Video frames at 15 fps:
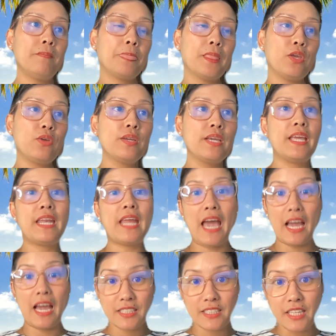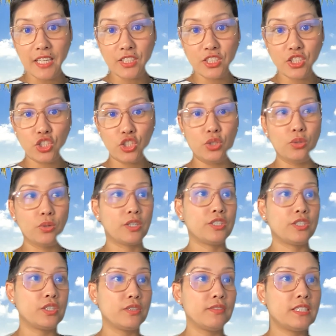you can gain access to our
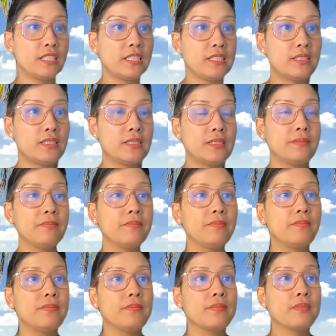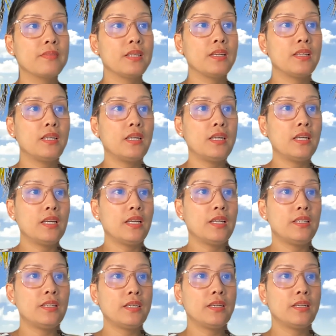services. And